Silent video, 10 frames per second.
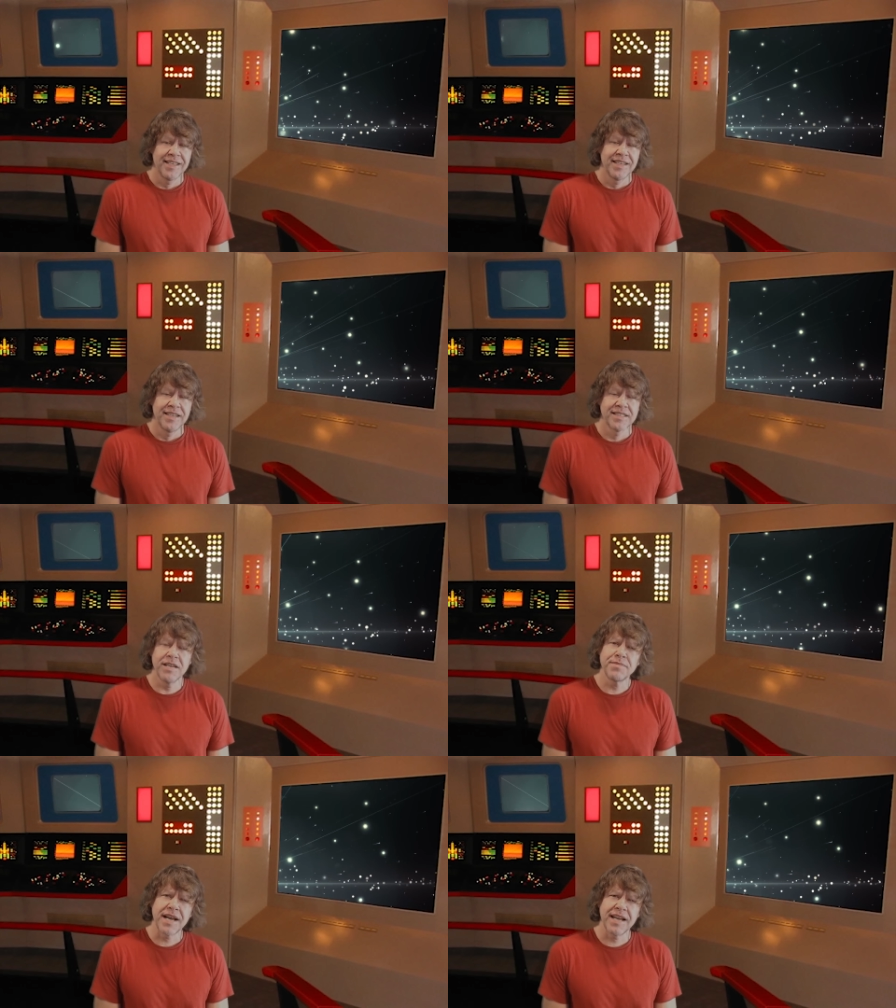
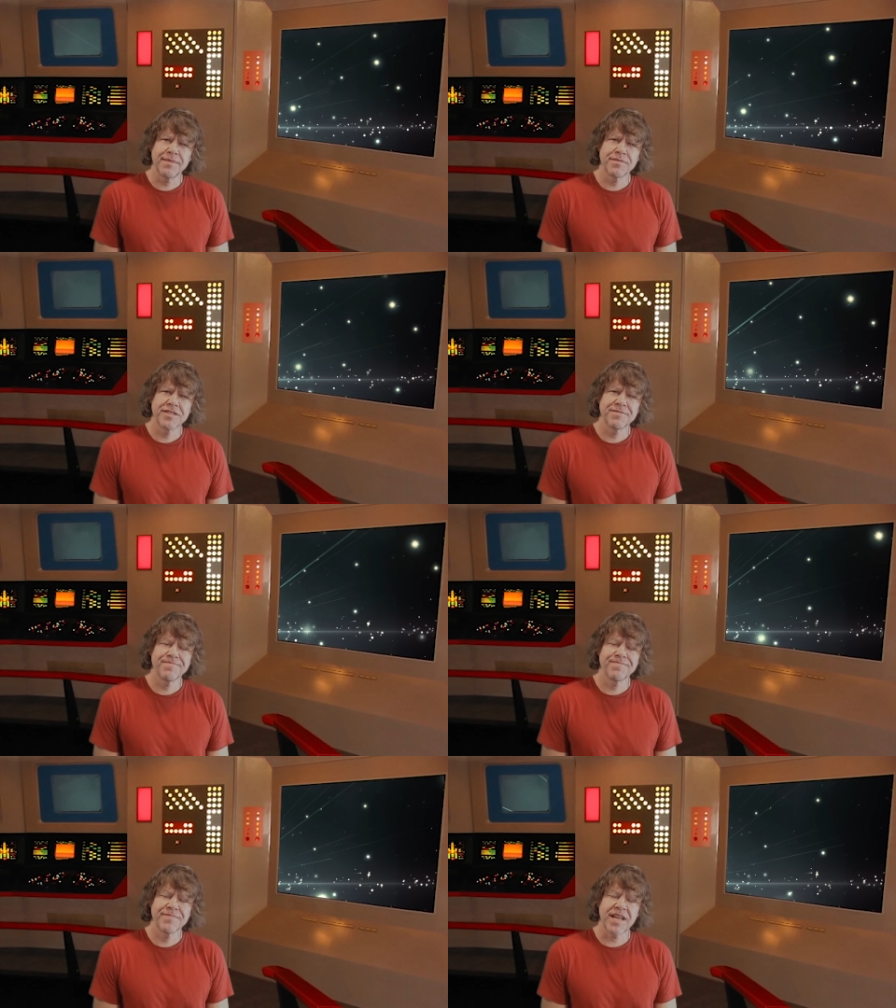Sometimes
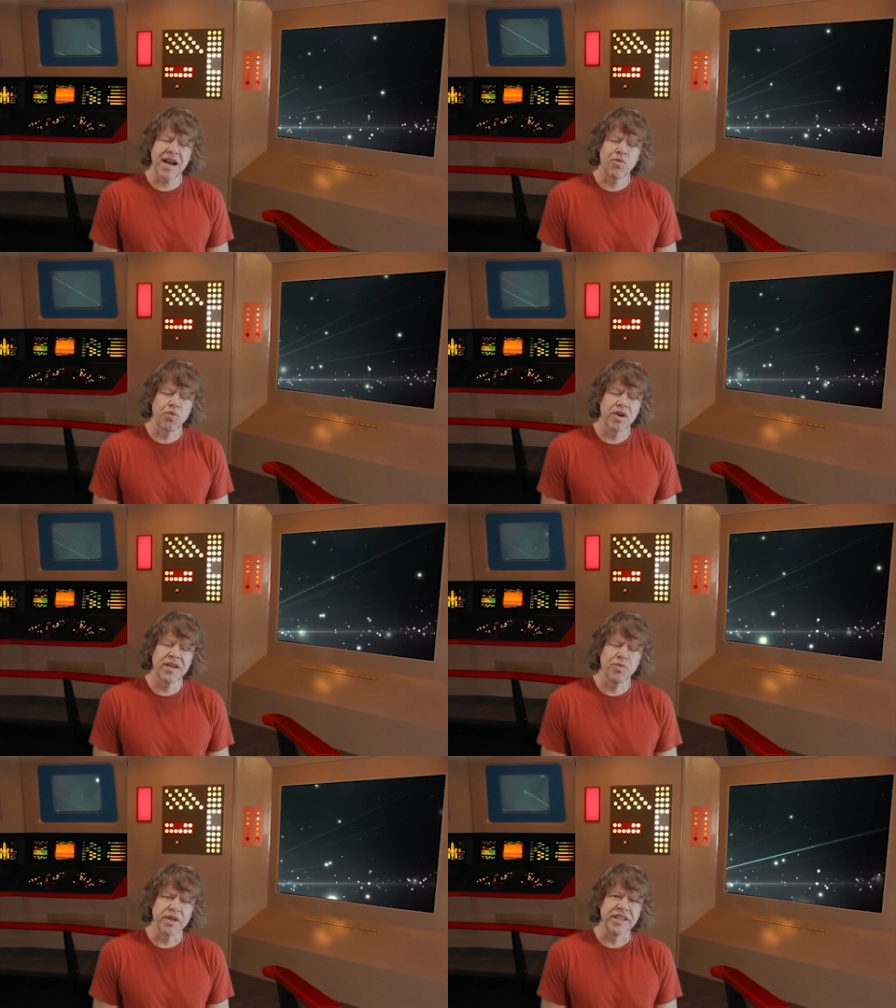I really
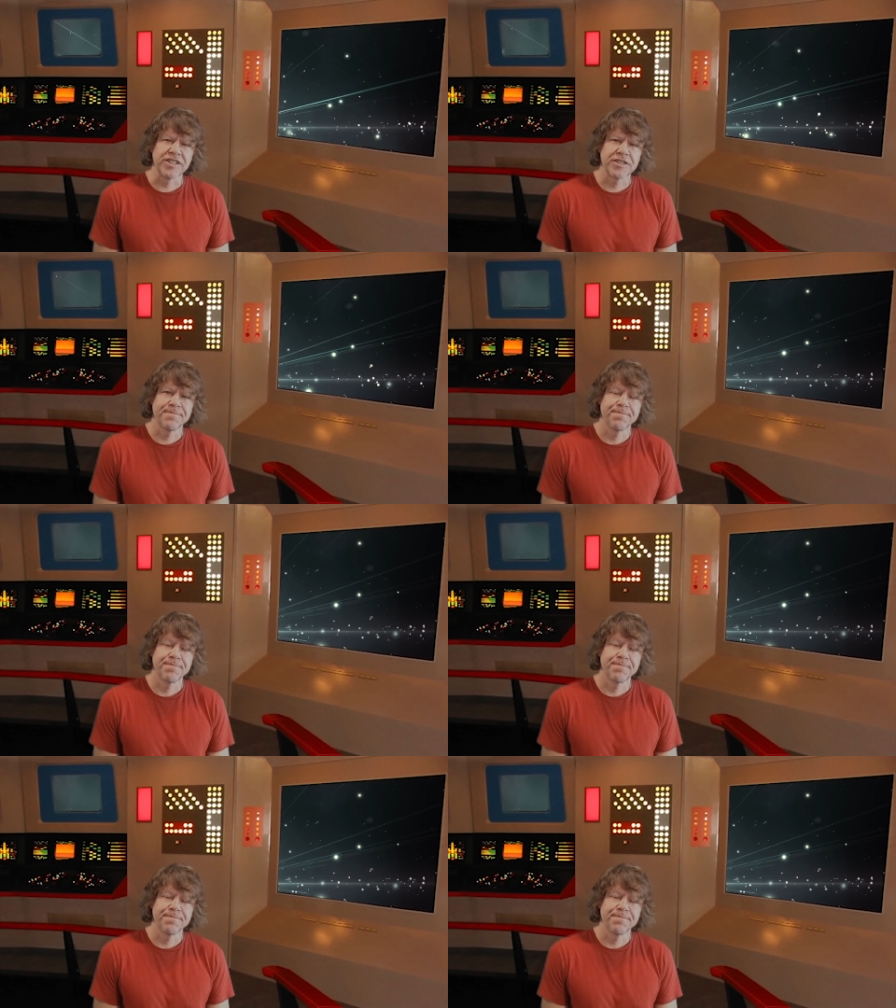wish